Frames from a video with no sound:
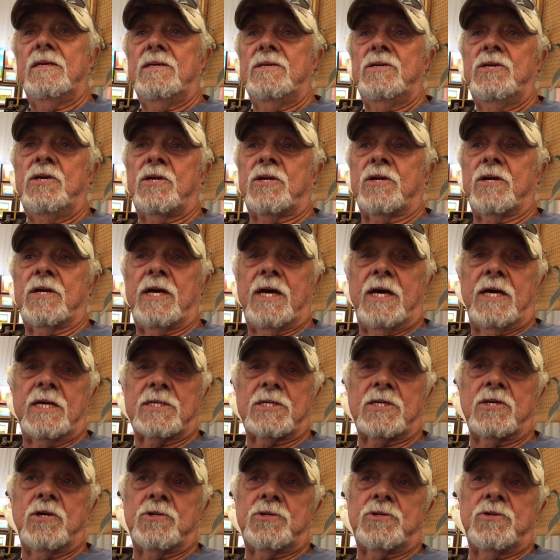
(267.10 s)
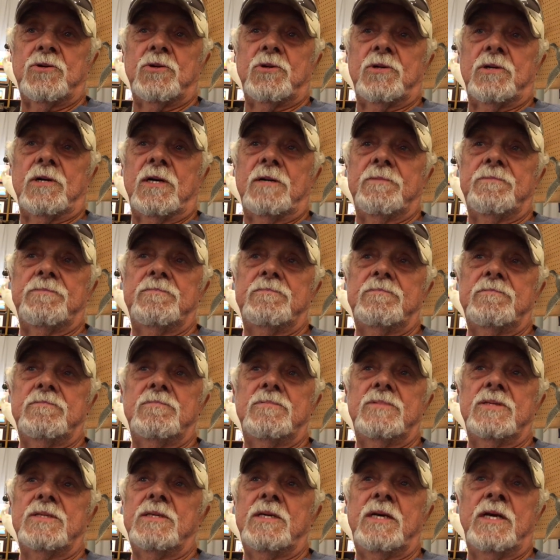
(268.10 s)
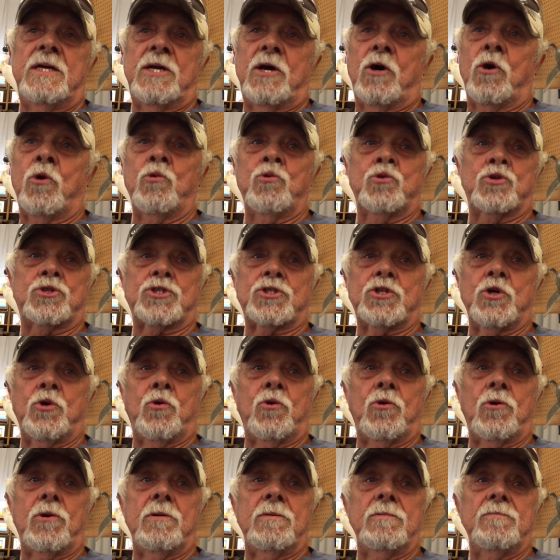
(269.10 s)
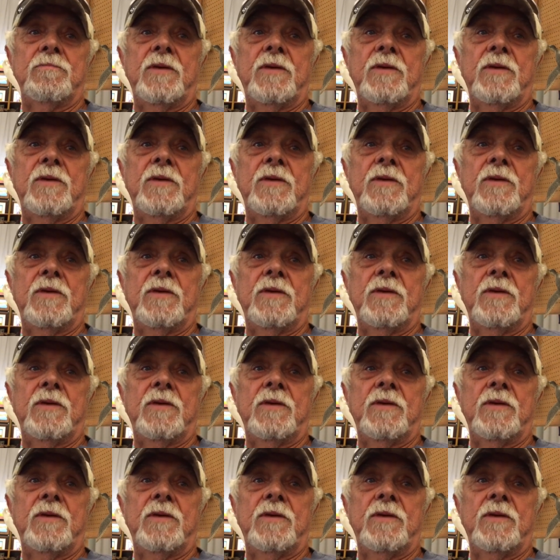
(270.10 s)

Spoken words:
You could go to an old store,